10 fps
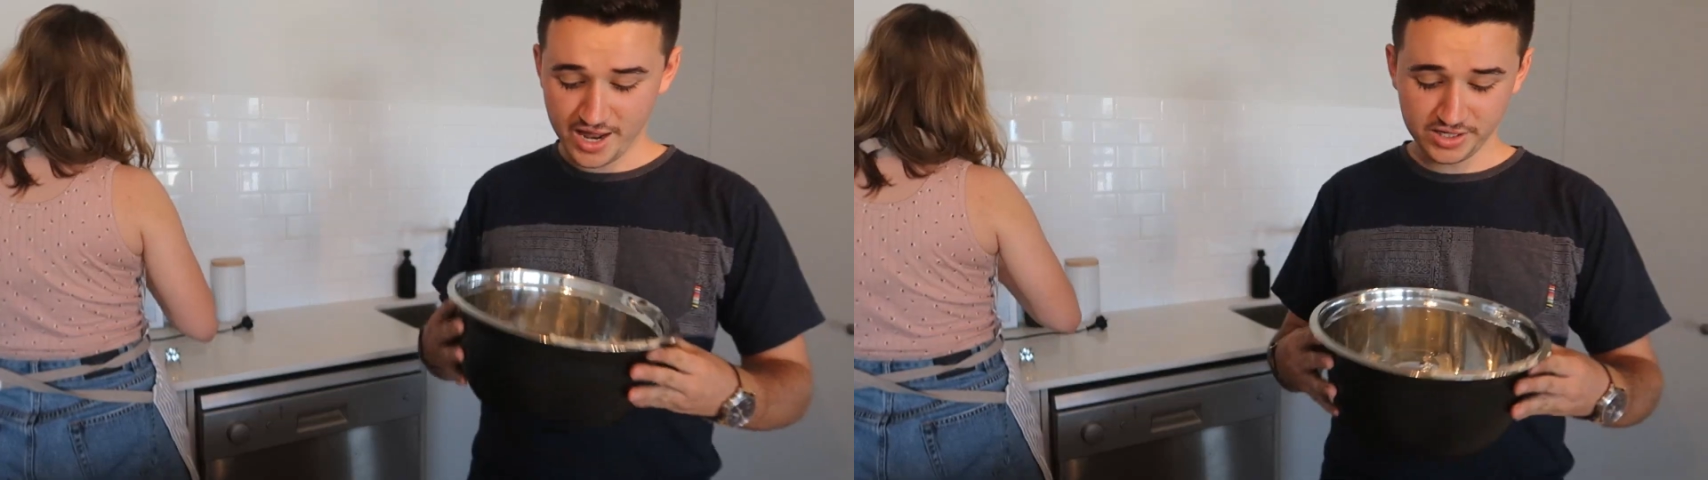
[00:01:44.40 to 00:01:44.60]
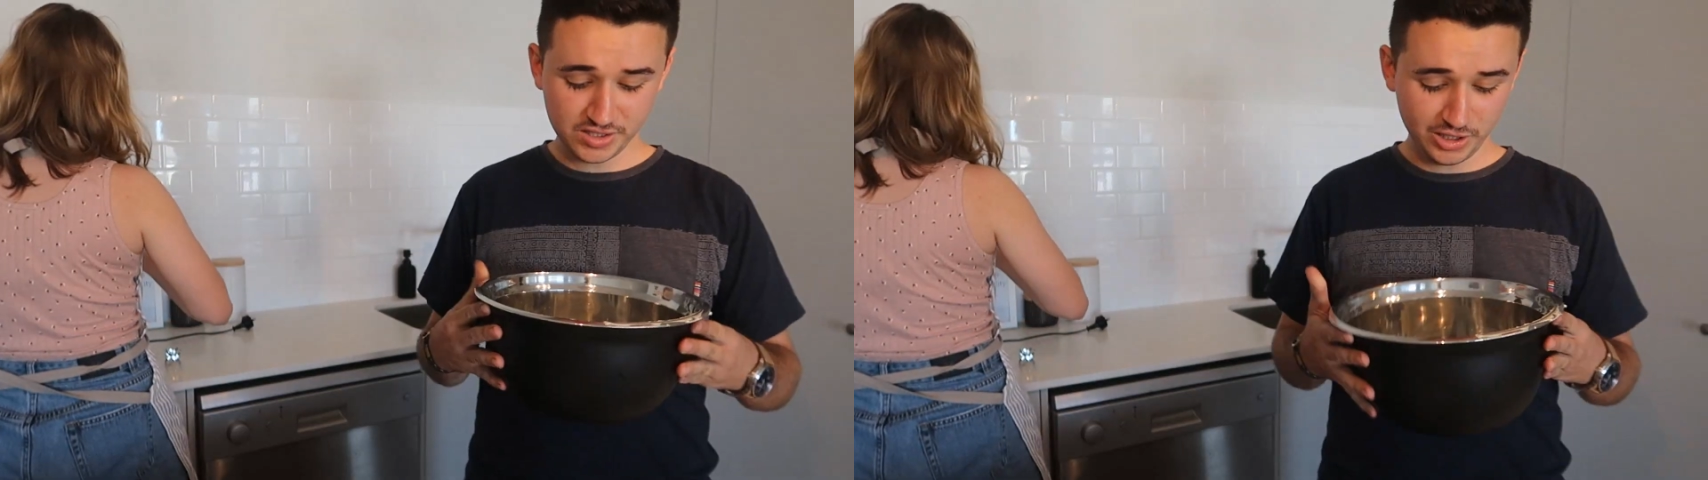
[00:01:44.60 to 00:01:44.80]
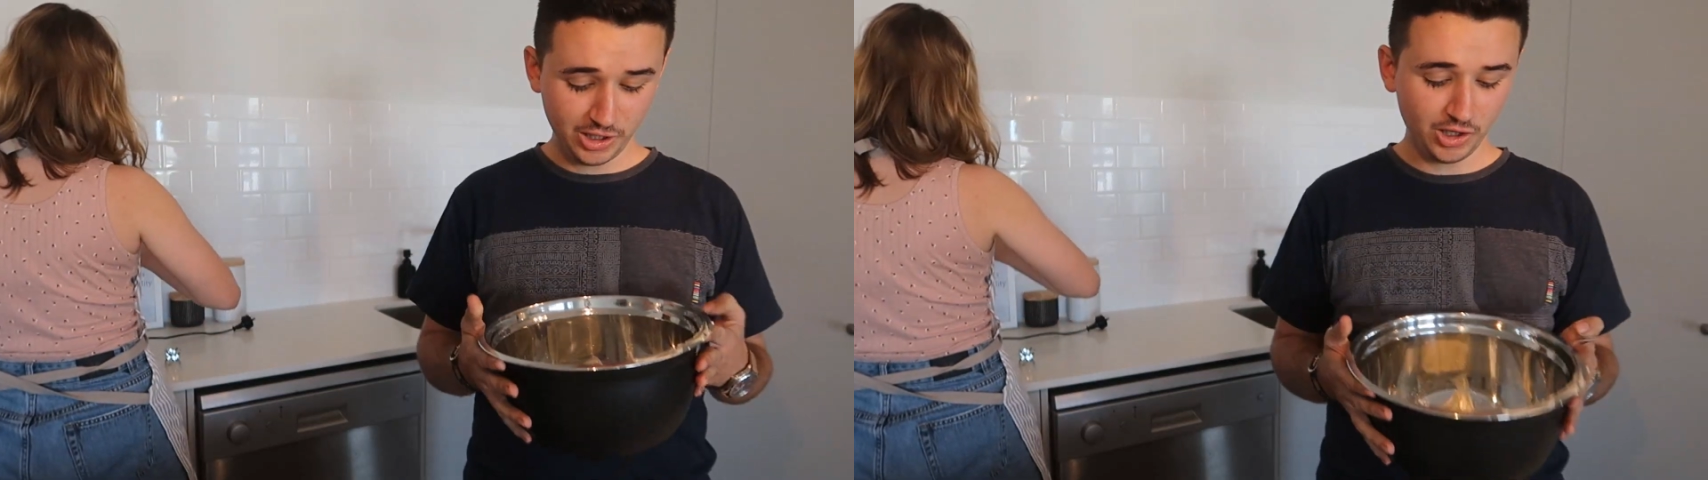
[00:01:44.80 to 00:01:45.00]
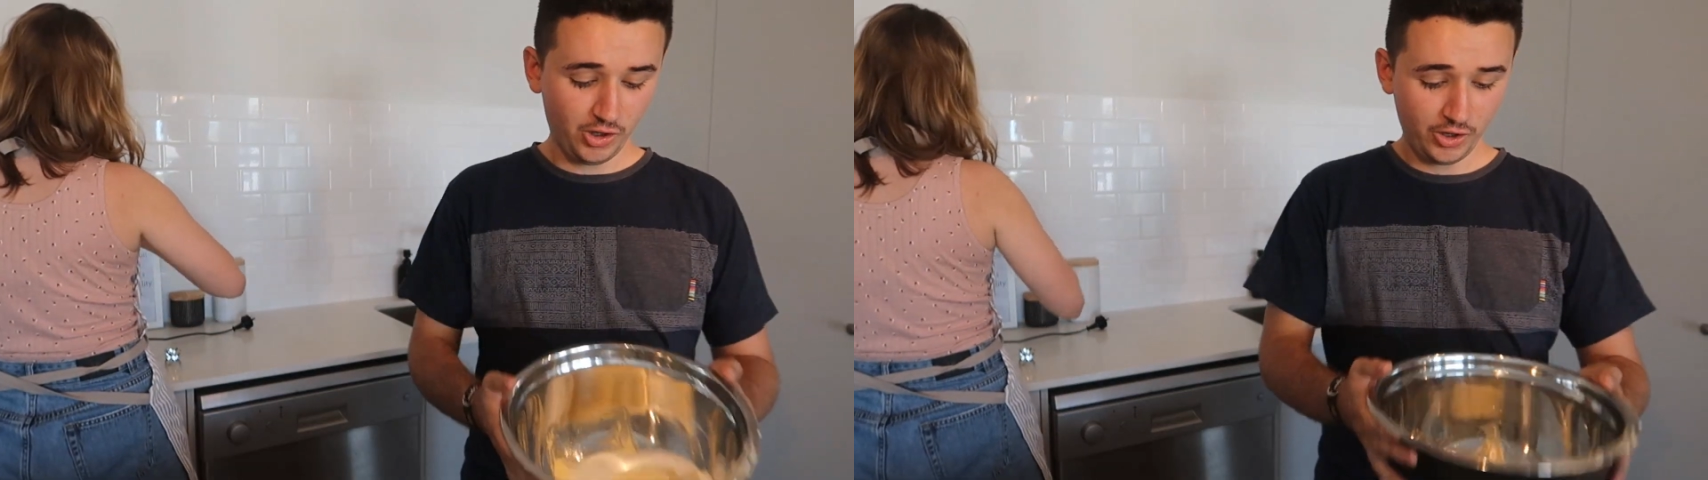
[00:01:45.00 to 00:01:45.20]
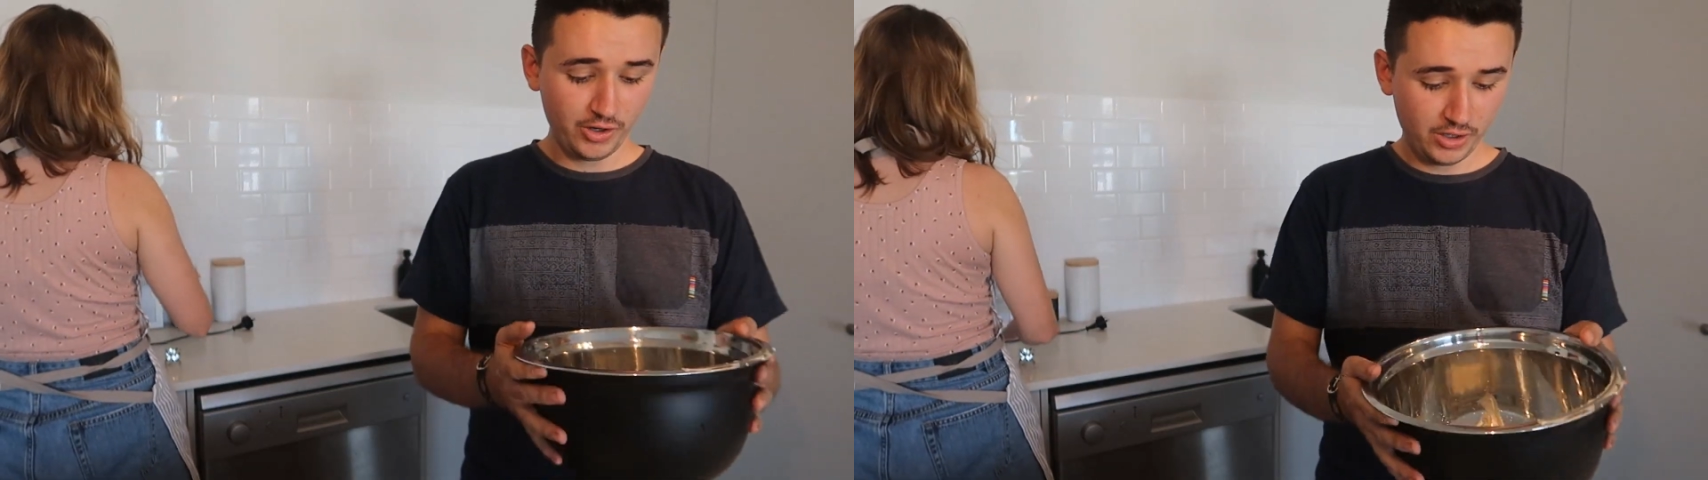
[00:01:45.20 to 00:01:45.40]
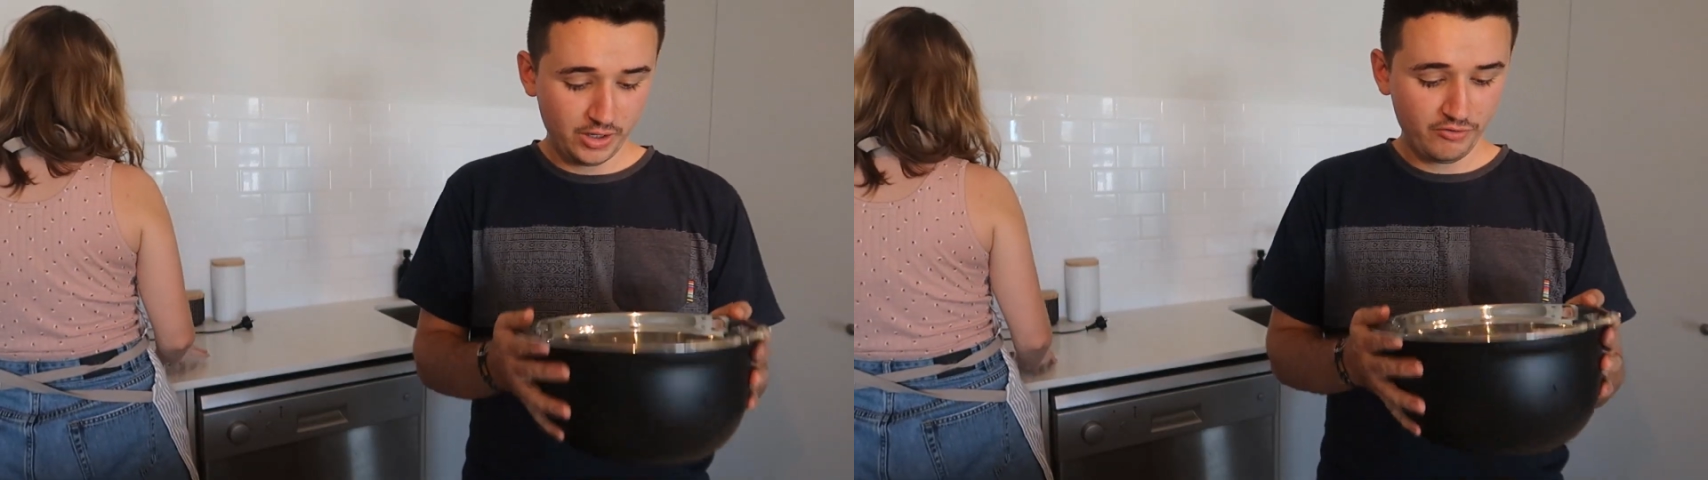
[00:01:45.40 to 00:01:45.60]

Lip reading: That is a lot